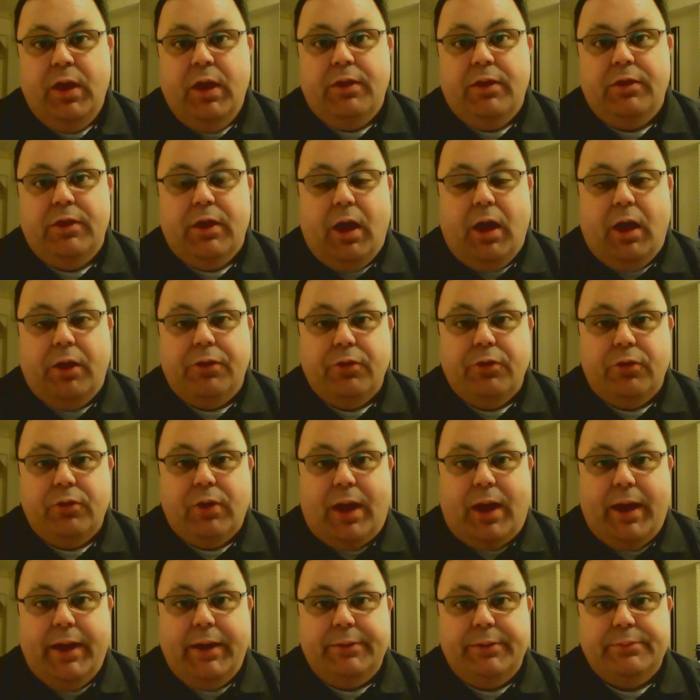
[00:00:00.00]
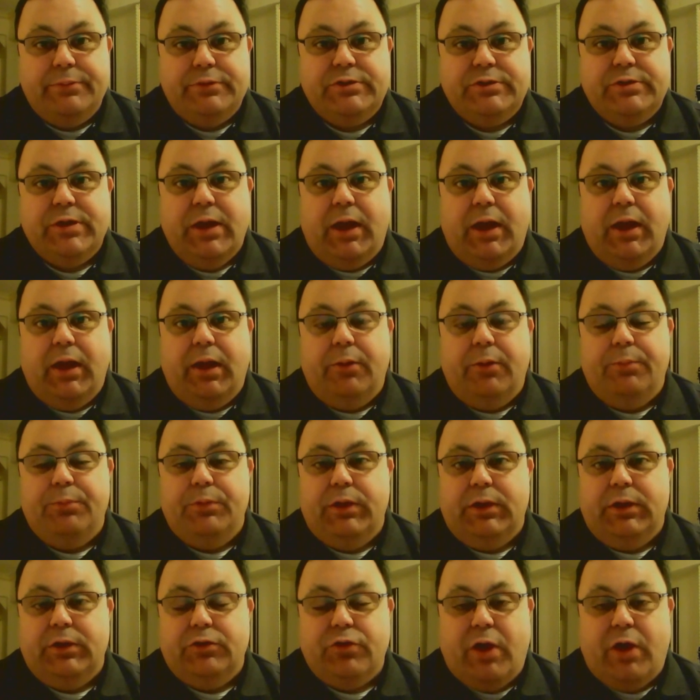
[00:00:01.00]
The other items,
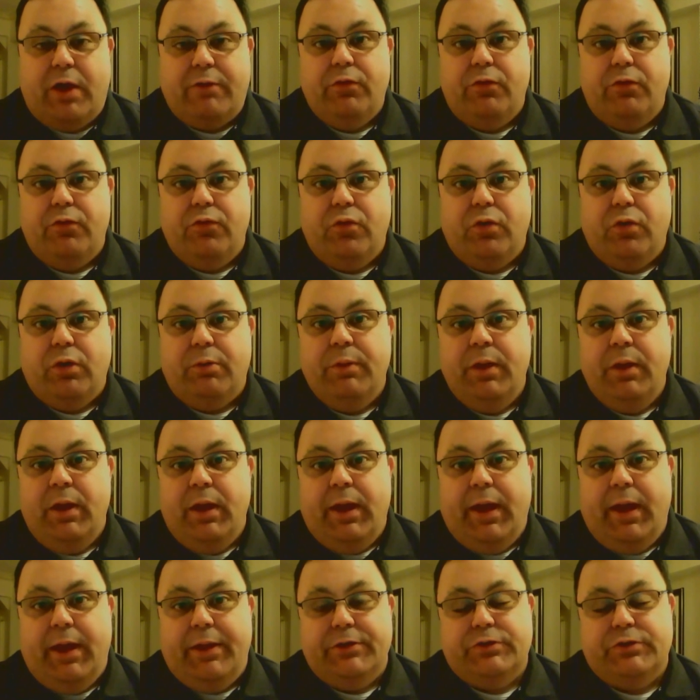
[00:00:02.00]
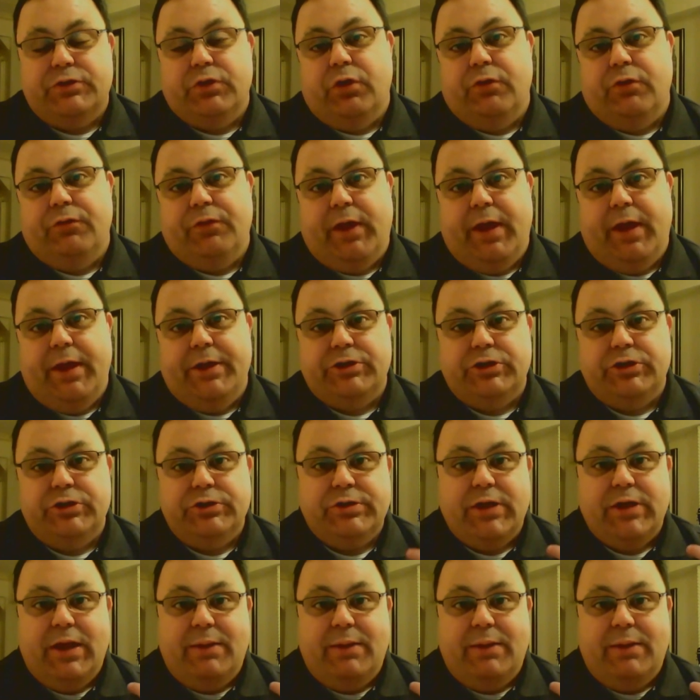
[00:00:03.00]
the travel form and the certifications,